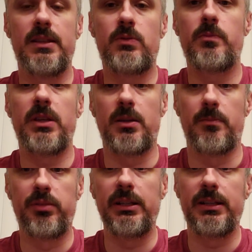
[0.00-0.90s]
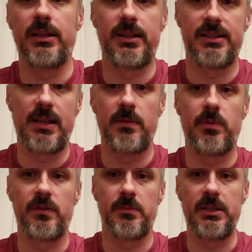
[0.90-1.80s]
would be completely
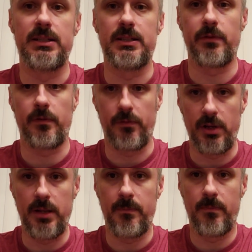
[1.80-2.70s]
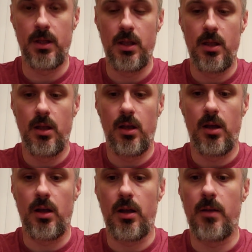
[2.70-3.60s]
unacceptable if somebody did this for free.
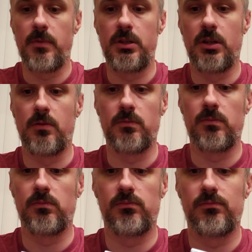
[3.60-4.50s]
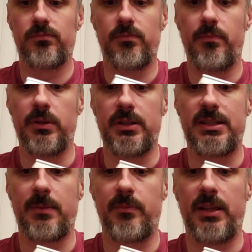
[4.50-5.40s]
You don't build
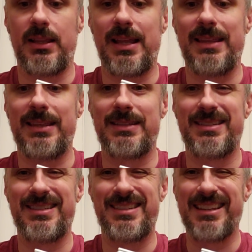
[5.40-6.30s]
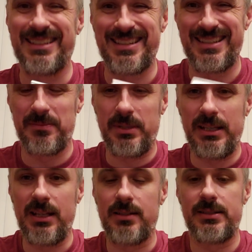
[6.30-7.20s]
something like this and send it to
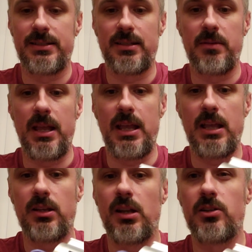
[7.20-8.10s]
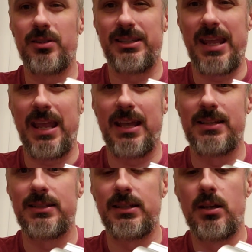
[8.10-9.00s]
somebody else. I could
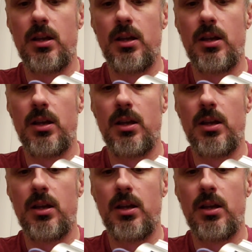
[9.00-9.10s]
understand